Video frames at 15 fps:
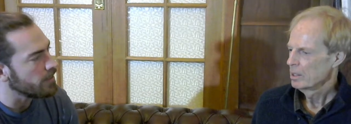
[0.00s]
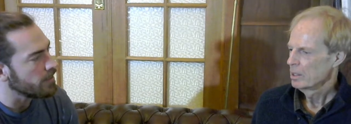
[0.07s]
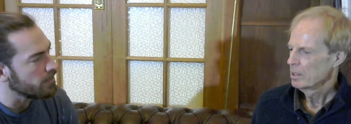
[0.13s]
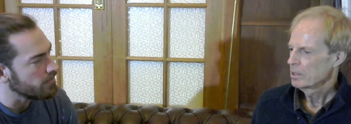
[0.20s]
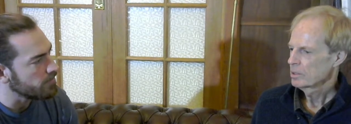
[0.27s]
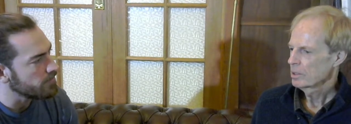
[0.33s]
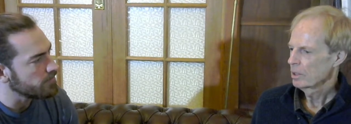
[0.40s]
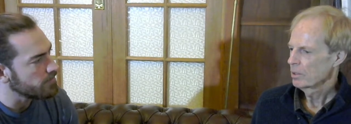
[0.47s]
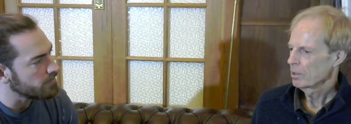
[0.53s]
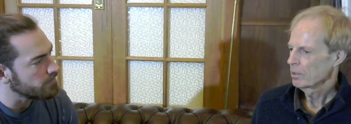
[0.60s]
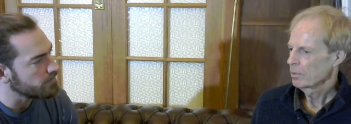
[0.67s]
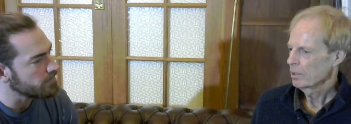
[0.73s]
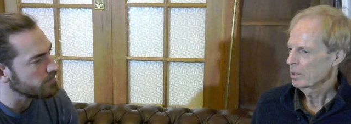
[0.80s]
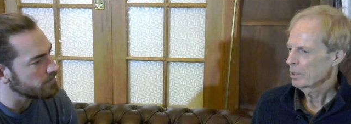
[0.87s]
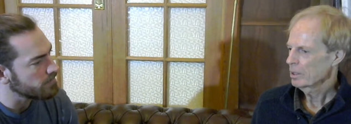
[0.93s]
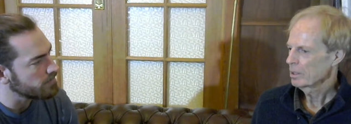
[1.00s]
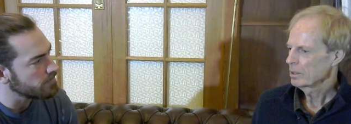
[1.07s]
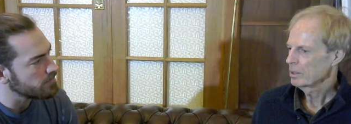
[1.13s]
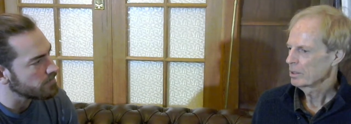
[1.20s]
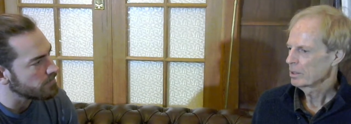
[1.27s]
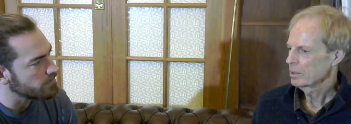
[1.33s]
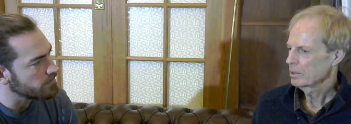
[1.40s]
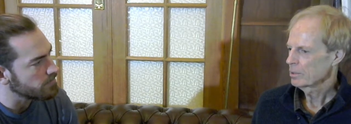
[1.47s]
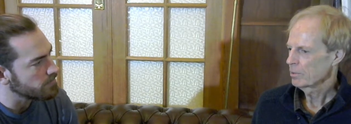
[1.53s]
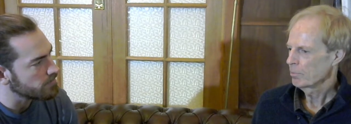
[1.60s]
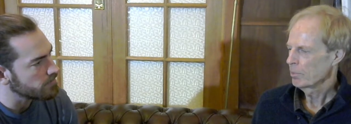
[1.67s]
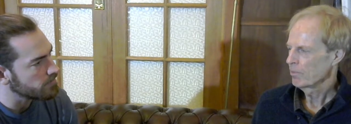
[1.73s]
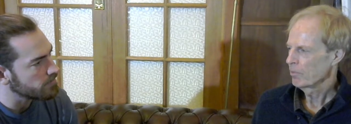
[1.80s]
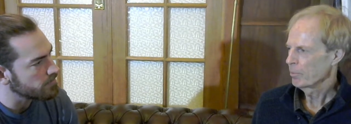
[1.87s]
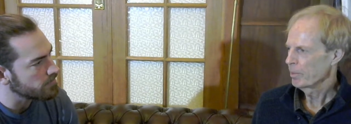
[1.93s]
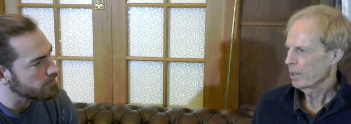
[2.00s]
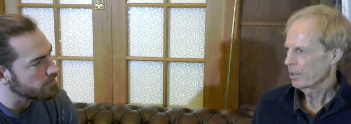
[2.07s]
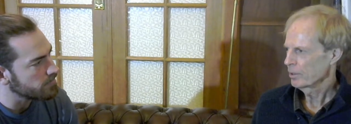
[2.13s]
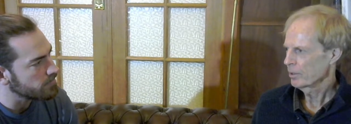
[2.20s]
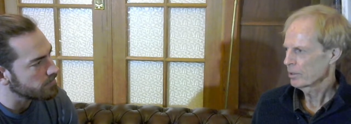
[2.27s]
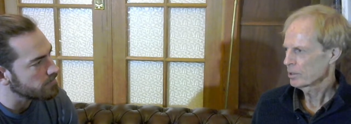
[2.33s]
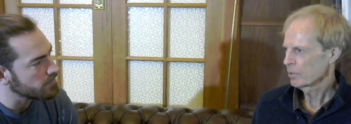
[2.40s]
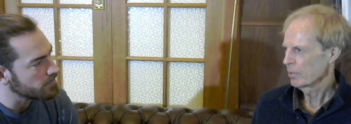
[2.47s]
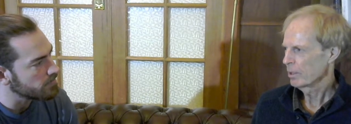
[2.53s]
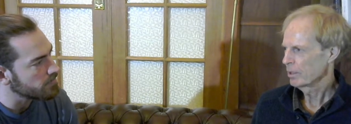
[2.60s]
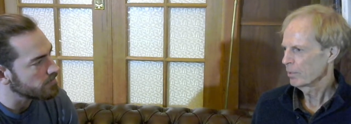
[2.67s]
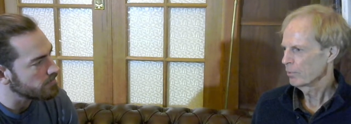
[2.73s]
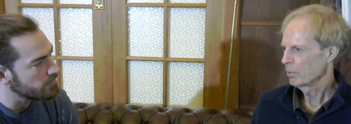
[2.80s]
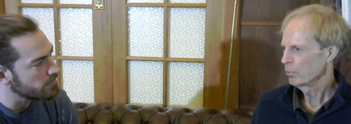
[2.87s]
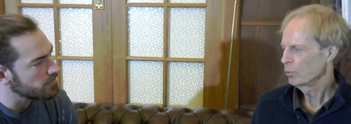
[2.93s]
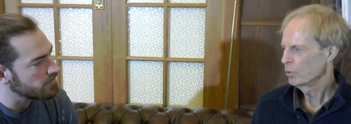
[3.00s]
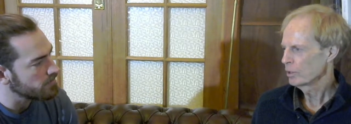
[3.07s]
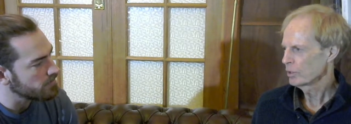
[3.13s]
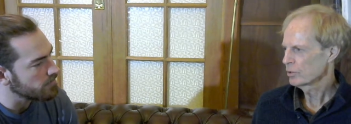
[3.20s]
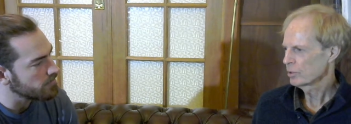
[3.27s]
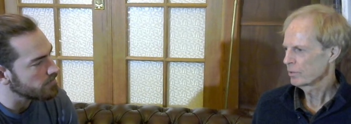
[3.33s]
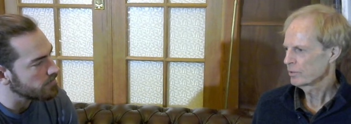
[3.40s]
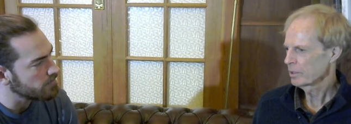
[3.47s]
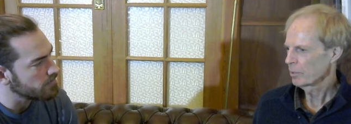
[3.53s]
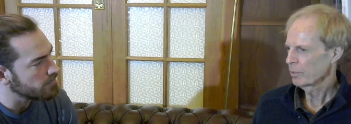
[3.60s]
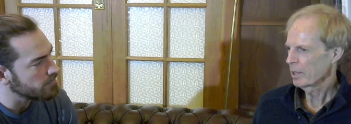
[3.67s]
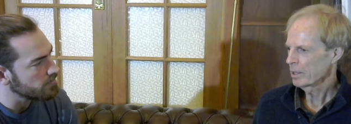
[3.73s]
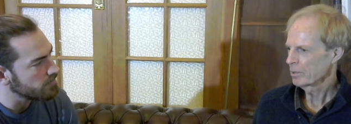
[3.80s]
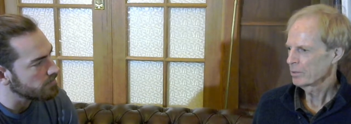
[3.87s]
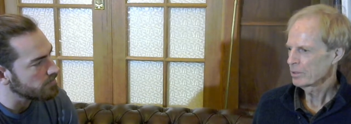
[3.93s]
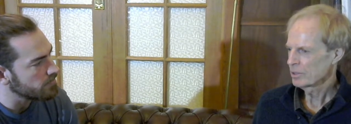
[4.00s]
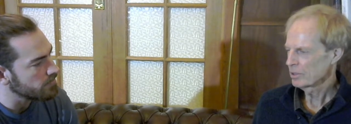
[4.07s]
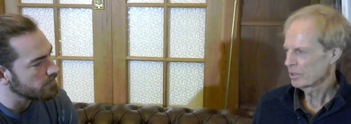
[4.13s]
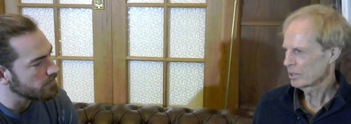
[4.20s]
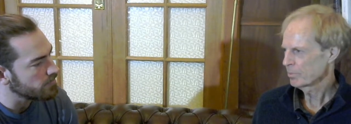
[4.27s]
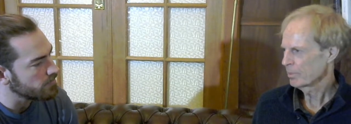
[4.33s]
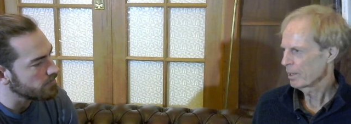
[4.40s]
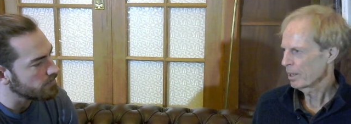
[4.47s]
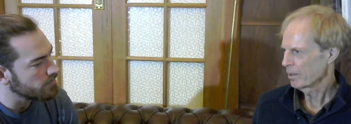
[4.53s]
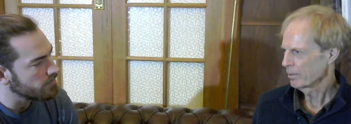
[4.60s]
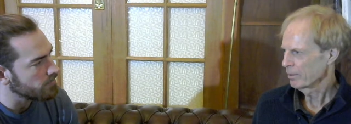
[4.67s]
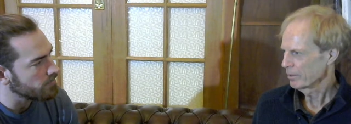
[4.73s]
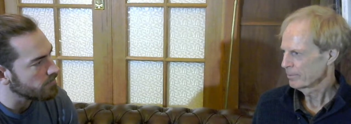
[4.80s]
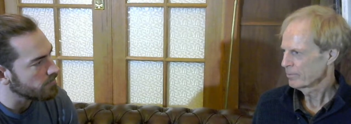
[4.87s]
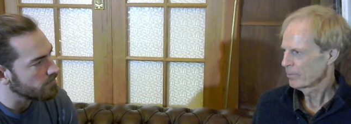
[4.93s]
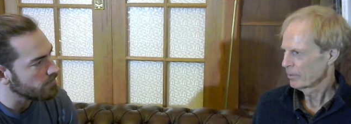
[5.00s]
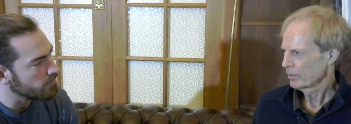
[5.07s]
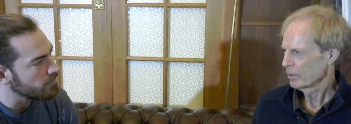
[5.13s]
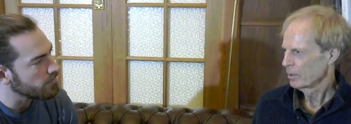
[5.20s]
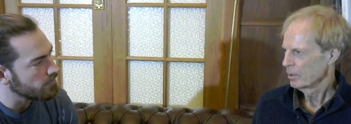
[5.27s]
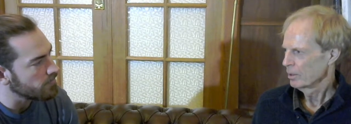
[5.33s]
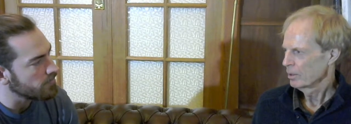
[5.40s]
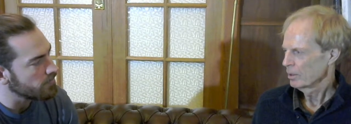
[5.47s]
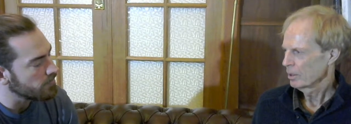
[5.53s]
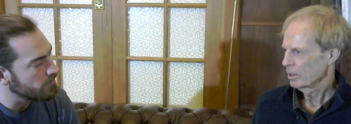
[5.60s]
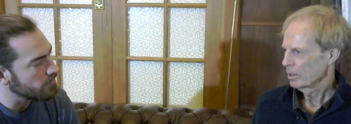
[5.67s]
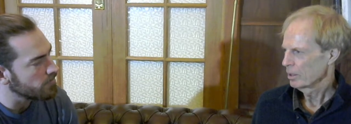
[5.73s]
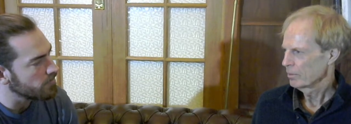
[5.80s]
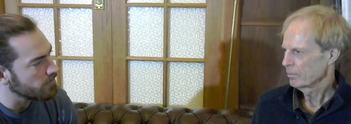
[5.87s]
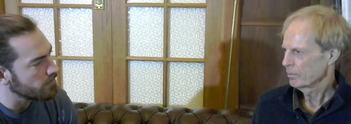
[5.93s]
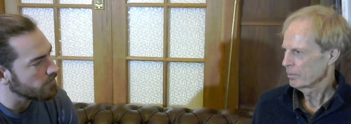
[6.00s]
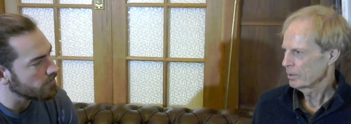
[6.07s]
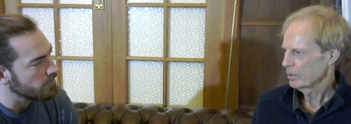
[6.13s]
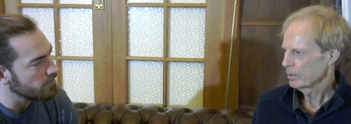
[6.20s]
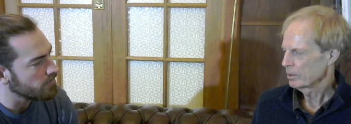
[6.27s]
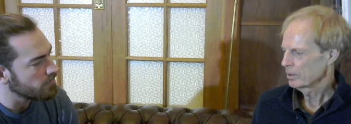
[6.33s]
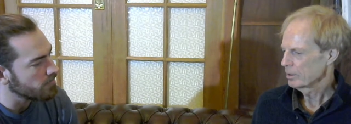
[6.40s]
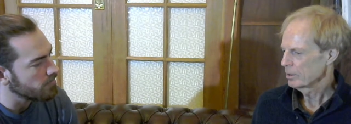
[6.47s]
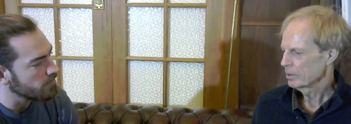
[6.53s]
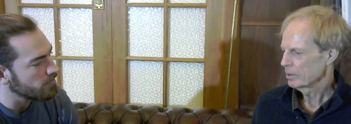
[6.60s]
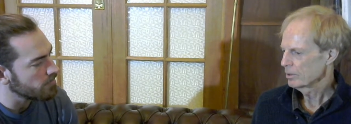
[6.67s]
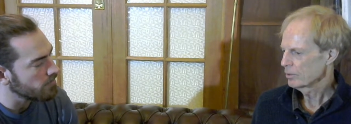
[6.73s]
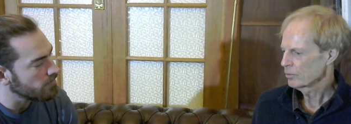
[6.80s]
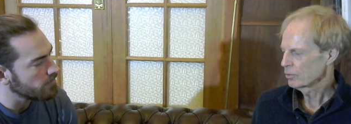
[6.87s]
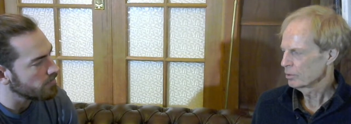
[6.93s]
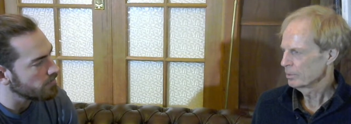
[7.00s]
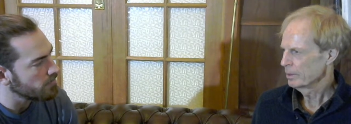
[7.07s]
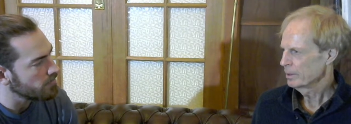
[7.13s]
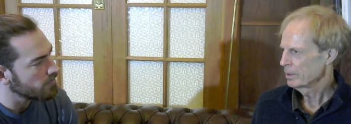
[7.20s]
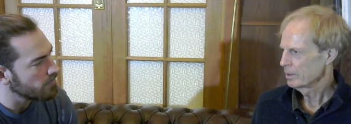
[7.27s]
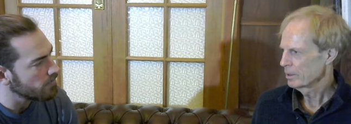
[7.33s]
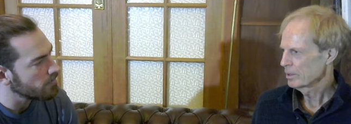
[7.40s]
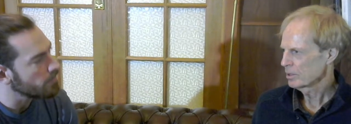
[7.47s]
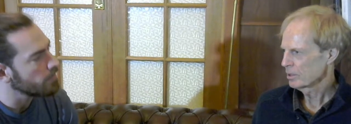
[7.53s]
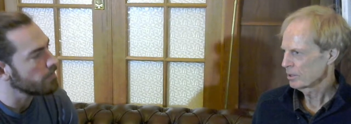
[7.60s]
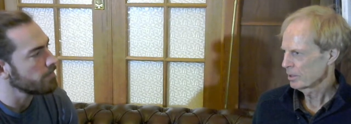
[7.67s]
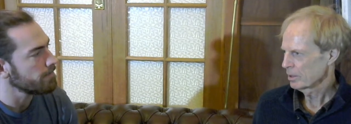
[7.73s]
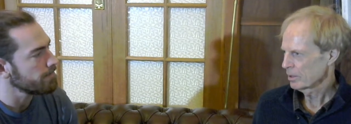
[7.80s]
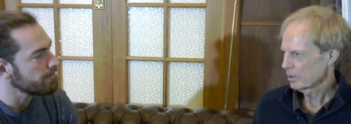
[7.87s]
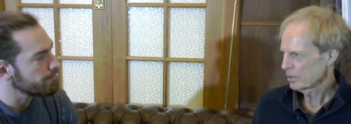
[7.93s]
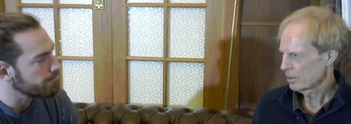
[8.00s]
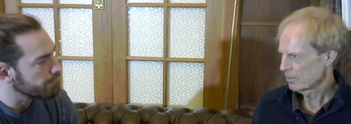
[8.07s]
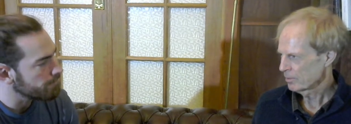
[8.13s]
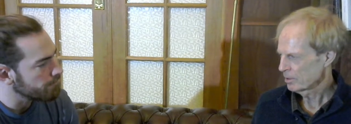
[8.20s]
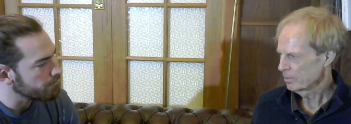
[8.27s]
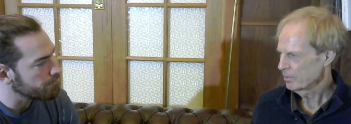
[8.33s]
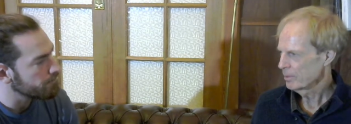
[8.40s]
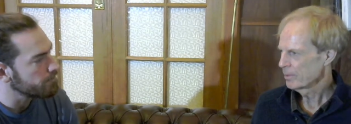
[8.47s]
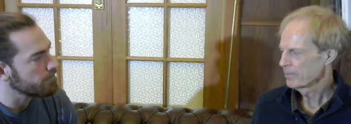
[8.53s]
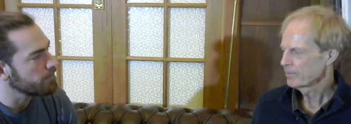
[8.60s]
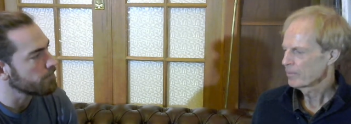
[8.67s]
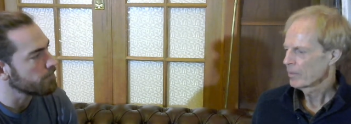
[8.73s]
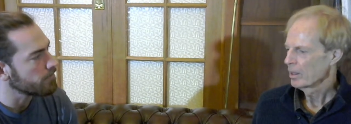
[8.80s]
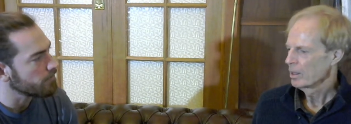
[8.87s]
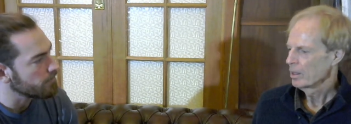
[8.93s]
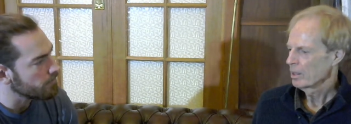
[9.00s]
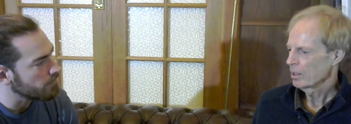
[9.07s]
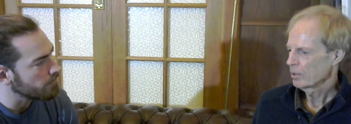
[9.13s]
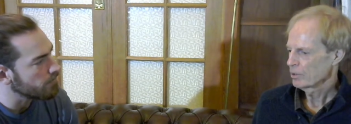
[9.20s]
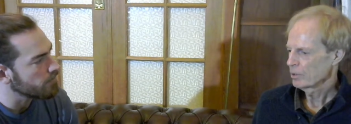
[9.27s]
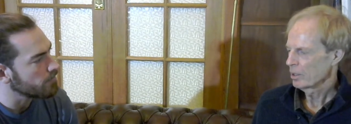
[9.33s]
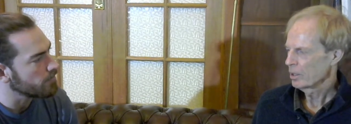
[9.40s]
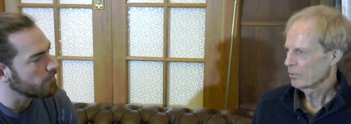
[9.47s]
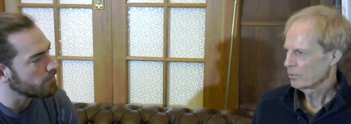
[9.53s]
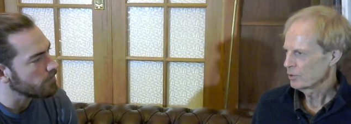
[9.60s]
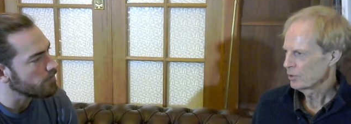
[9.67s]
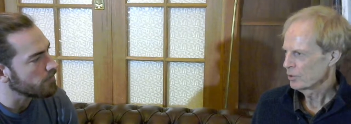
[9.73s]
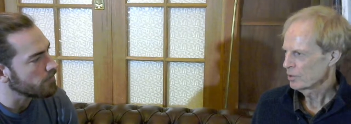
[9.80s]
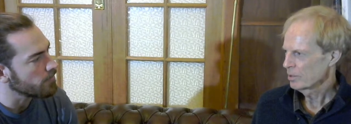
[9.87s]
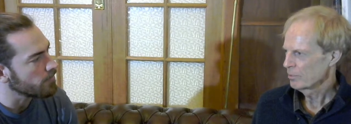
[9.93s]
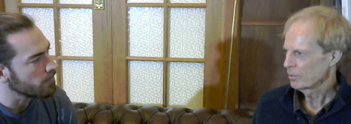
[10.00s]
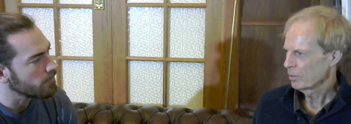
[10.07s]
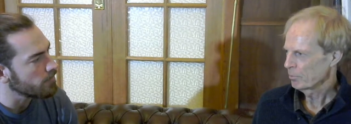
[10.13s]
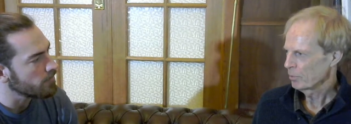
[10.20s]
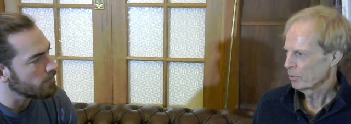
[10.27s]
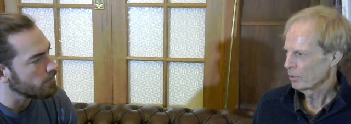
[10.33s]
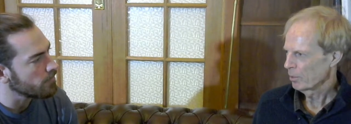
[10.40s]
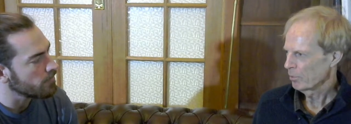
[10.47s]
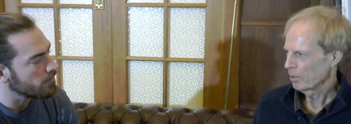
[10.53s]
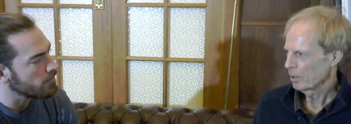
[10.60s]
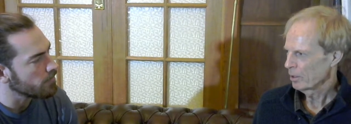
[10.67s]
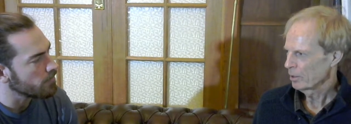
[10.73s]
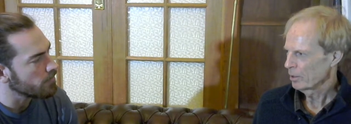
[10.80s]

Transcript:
Speaker 1: So, ironically, it's sort of a bit of a paradox around that, but the more you can sort of say, well, hang on, this is just part of um, the, the, the trauma and this is a, a, symptom, and I'll try and reduce them, not, not by